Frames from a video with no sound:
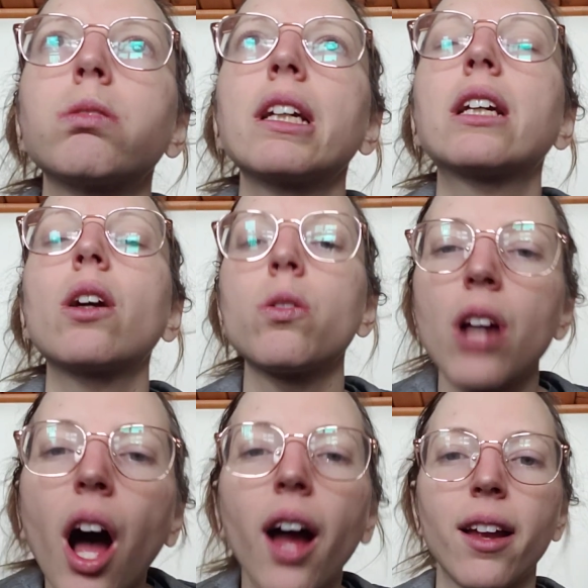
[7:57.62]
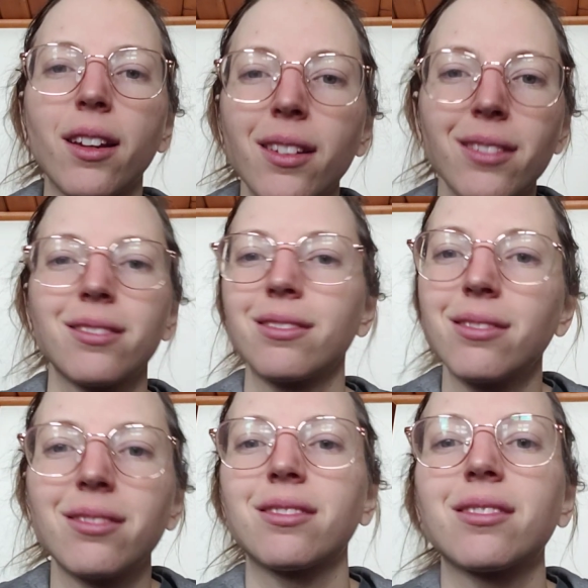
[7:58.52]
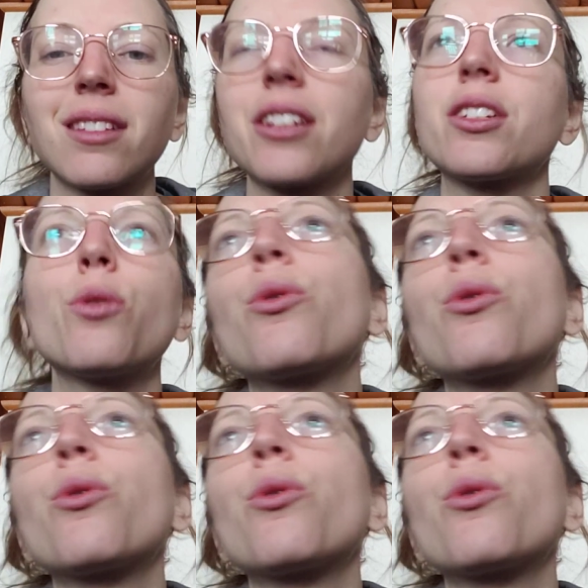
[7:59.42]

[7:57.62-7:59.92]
it goes on. There's no